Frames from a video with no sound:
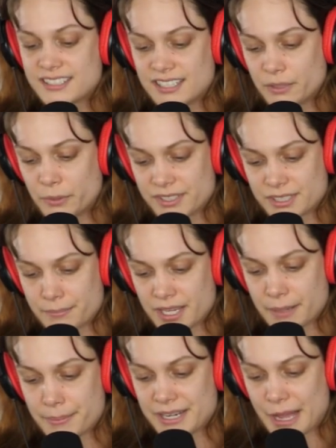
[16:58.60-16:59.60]
I still want to
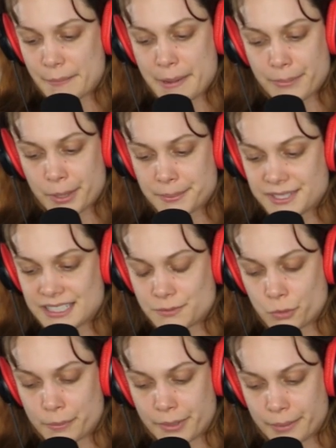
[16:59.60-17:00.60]
be, but now my purpose
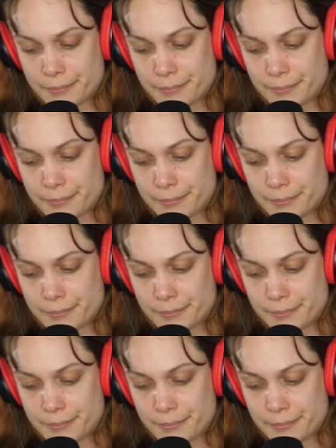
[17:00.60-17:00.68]
has more